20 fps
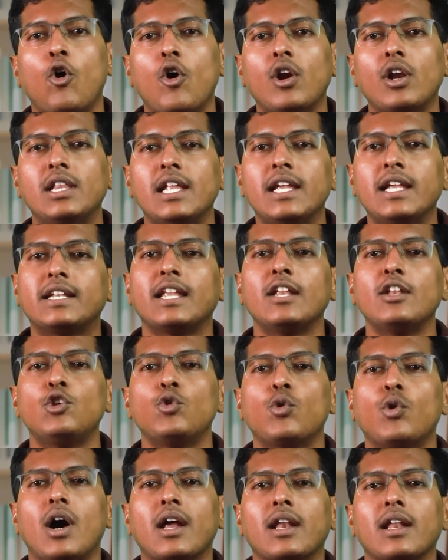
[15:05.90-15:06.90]
or LinkedIn
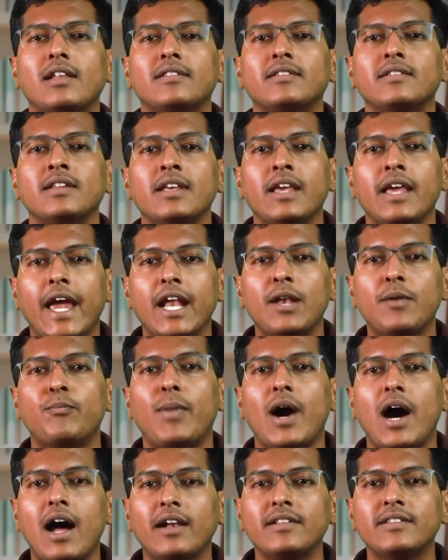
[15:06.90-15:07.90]
URLs and
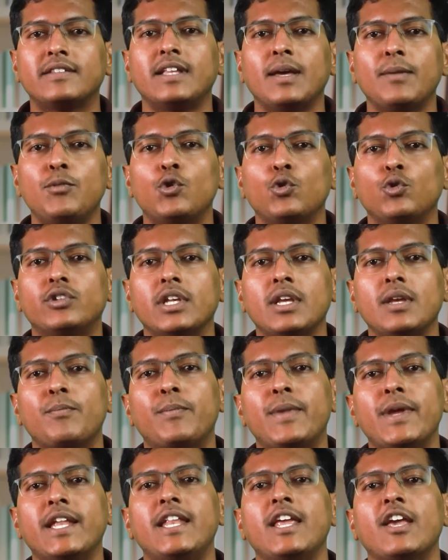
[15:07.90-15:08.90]
parse them using
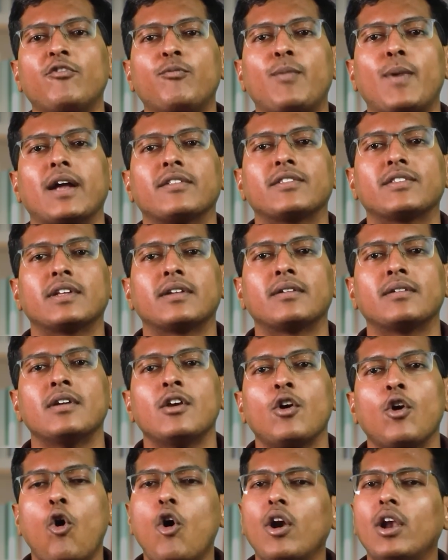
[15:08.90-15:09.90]
PDF parser
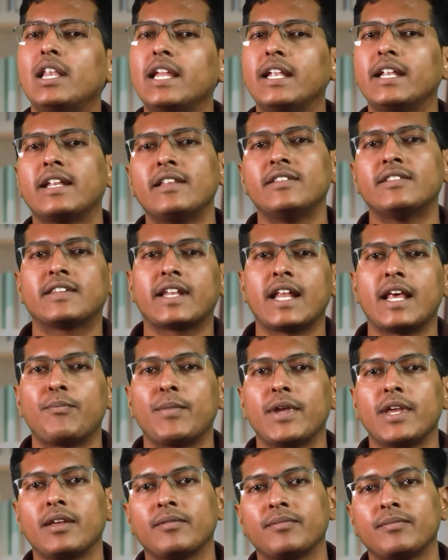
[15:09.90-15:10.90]
or LinkedIn
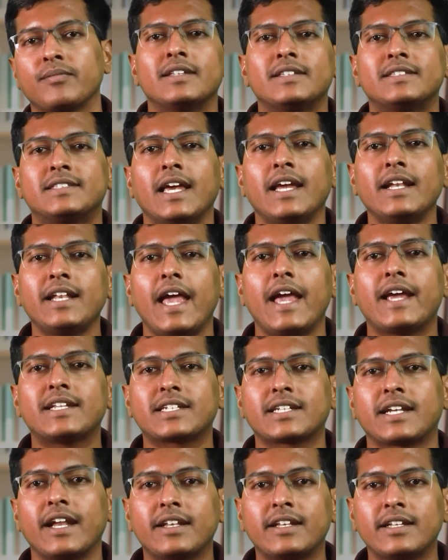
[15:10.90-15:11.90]
scraping. Send
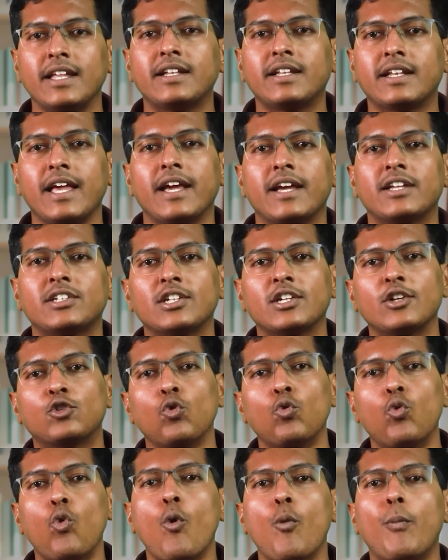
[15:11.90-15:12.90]
extracted text
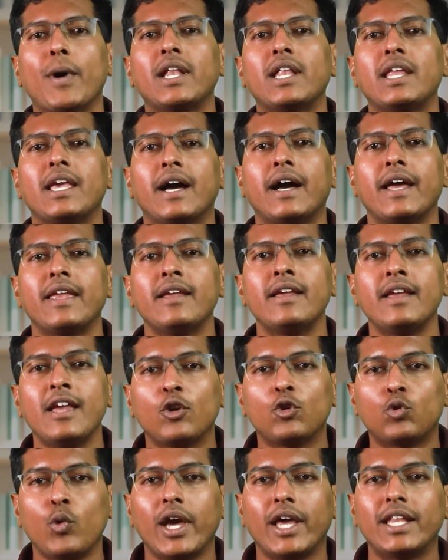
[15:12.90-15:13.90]
to OpenAI
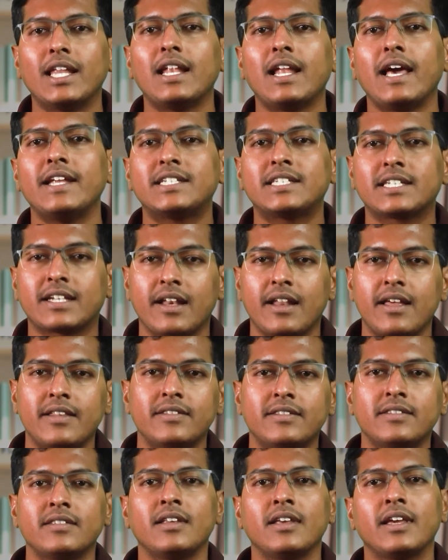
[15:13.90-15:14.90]
to analyze
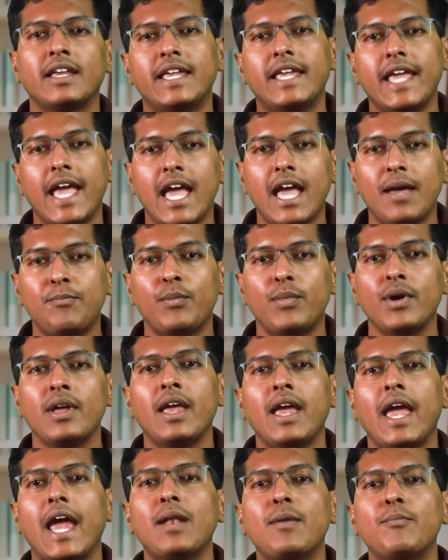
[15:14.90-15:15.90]
trends, gap,
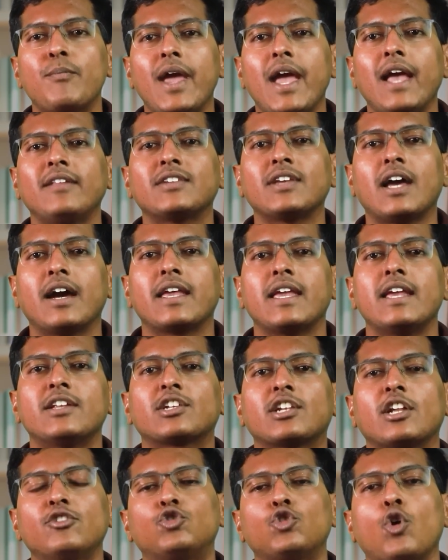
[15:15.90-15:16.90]
and match
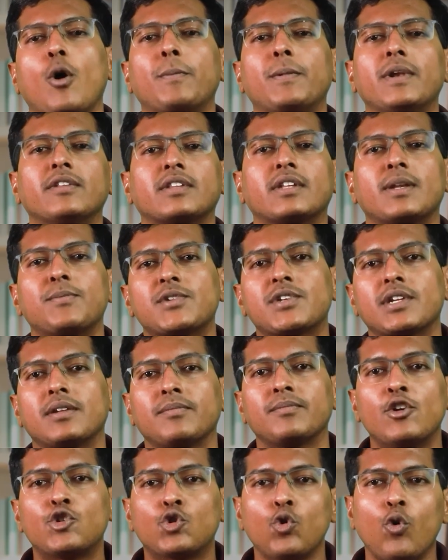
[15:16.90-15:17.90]
against the job description.
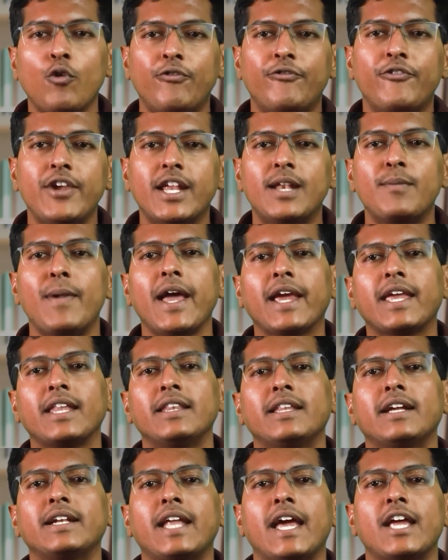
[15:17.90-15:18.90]
Show feedback
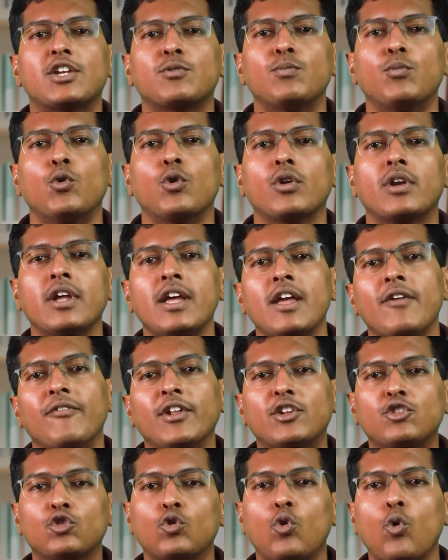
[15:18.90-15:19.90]
in the dashboard
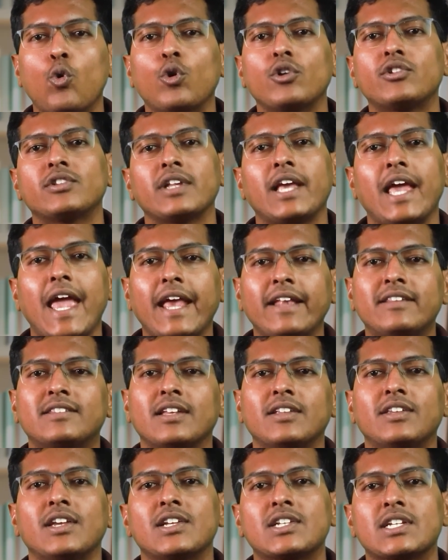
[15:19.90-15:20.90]
with scores and
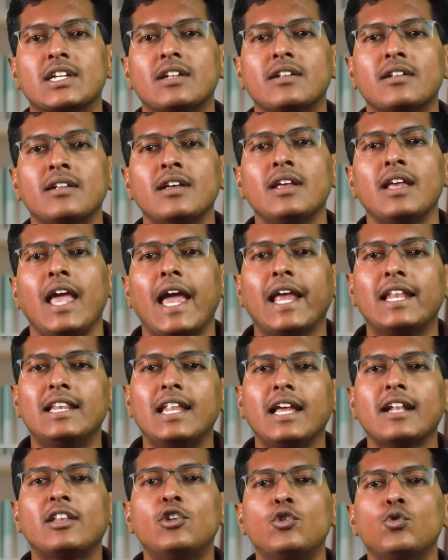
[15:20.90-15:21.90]
suggestions, and
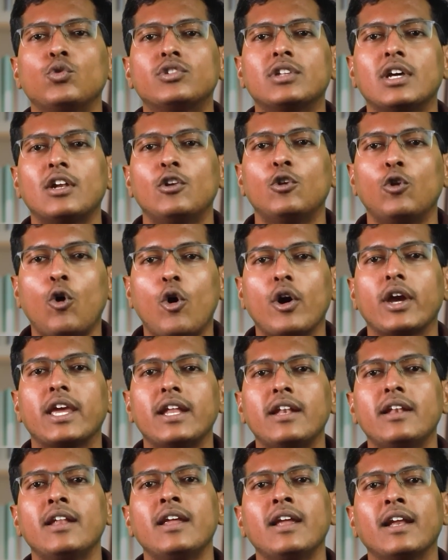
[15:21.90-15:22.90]
let user log
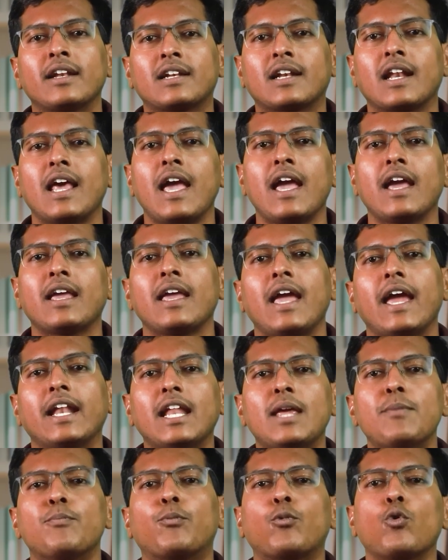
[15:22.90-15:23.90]
in, track, and
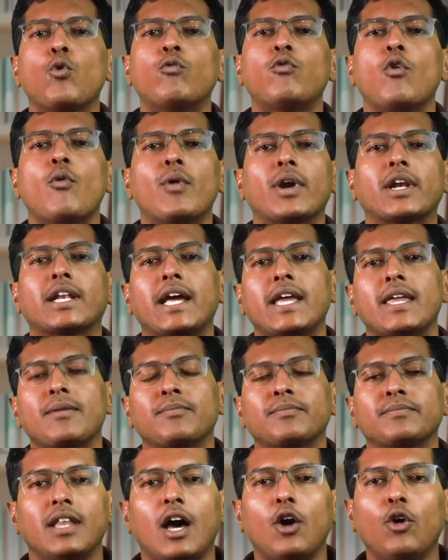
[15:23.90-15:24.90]
improve over time.
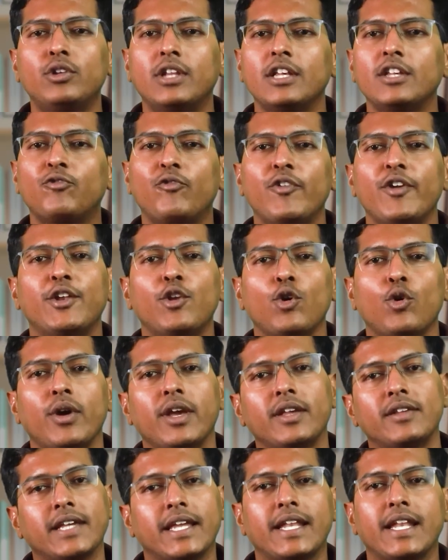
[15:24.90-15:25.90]
Now this video
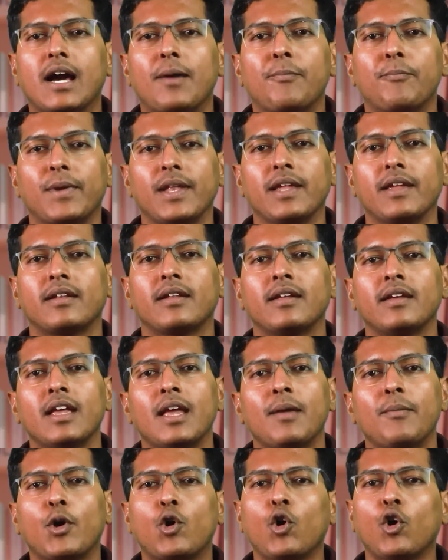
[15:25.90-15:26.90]
is incomplete
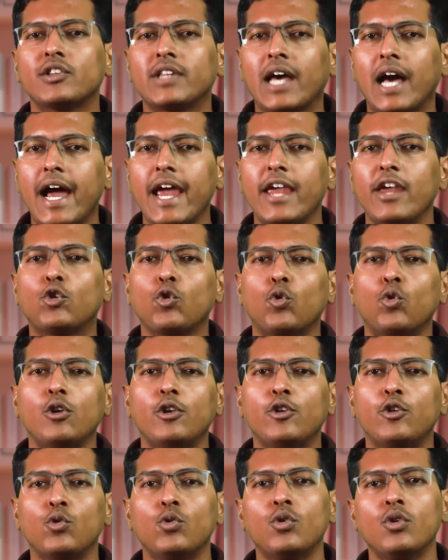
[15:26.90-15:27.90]
because I
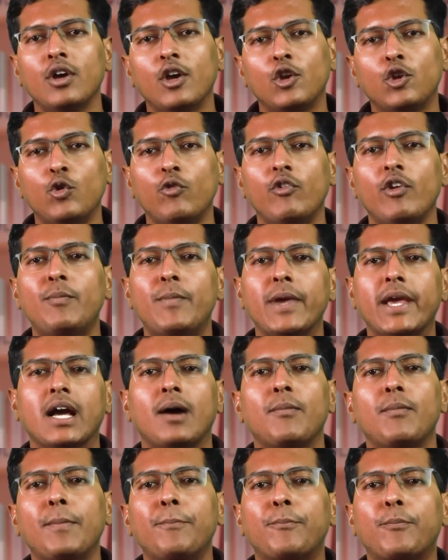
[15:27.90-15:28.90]
told you, you will
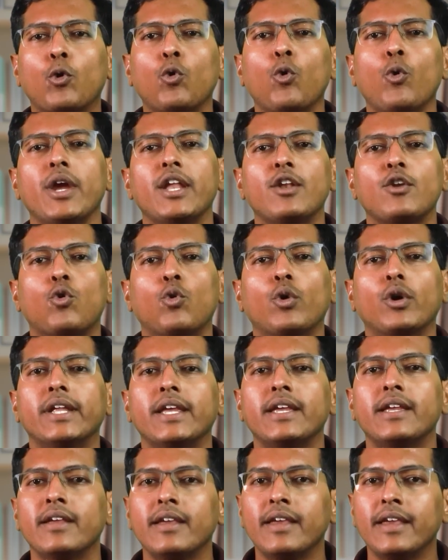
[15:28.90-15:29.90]
become a pro in
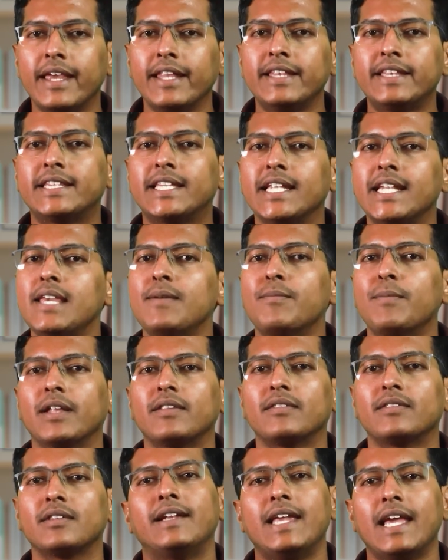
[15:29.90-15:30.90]
coding in 3
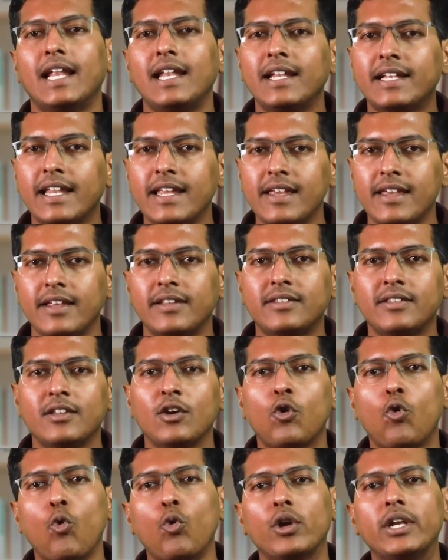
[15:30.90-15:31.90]
months. Reality is,
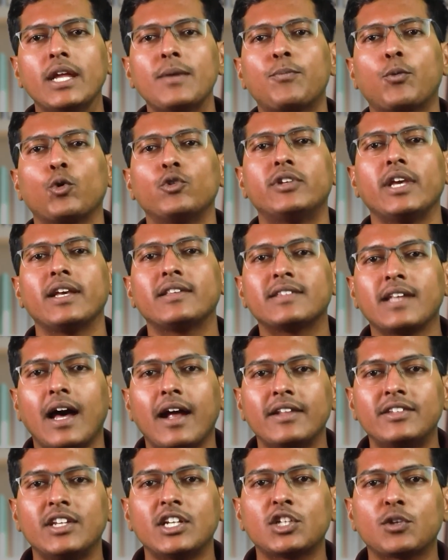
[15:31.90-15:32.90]
coding projects
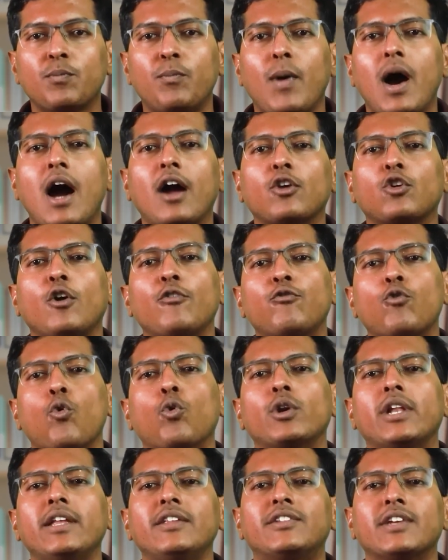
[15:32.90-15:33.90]
are just part of
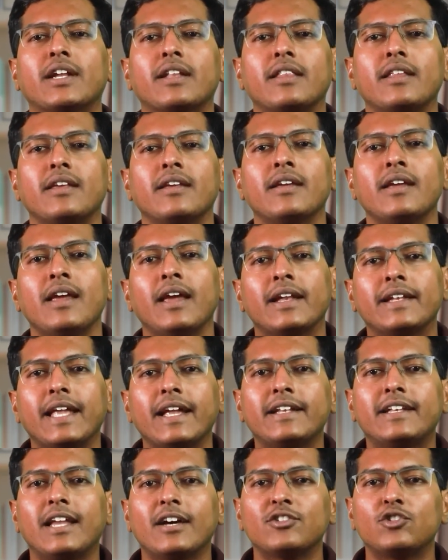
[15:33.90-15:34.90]
coding journey.
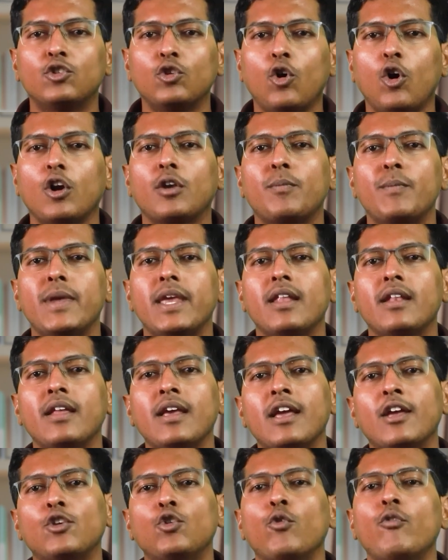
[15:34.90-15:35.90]
That does not
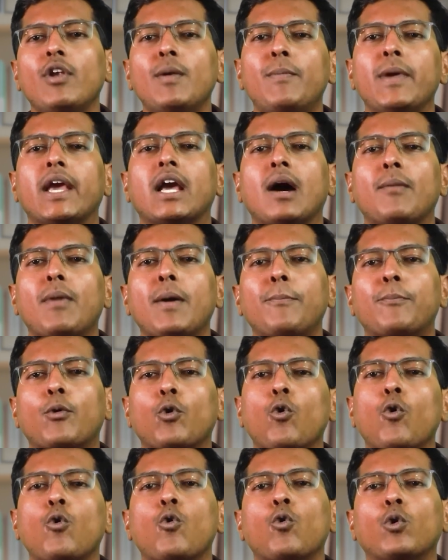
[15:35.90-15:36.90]
mean you will become a
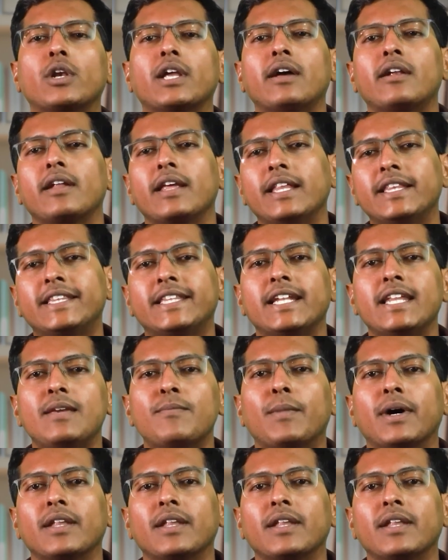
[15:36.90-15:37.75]
pro coder in 3